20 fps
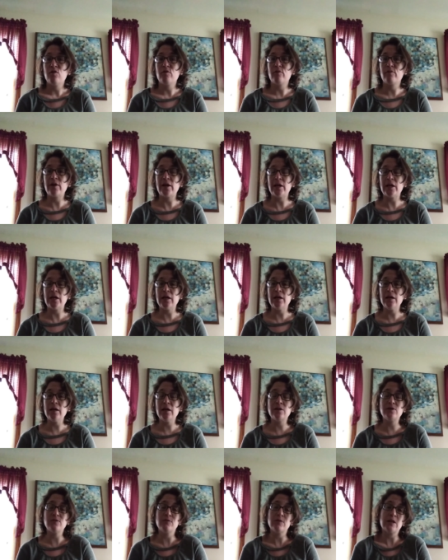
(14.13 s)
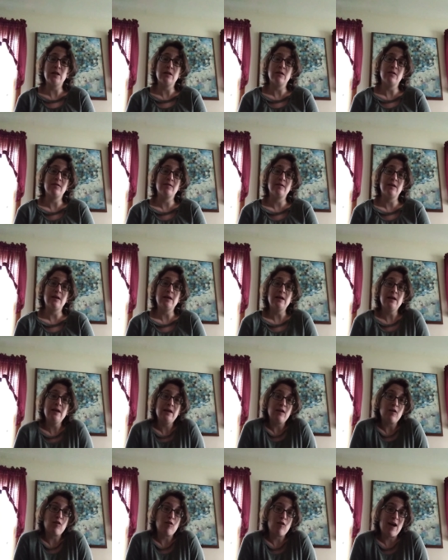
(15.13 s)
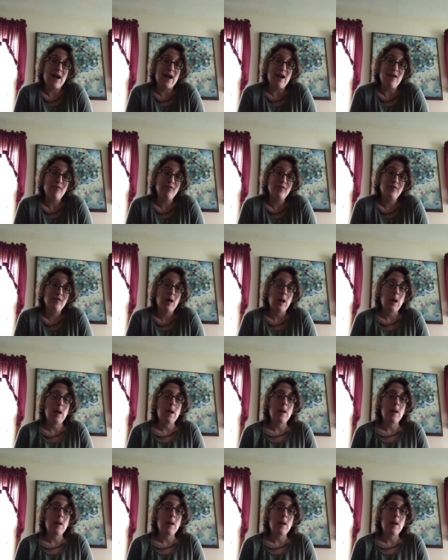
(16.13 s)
reading and doing a little singing and a craft.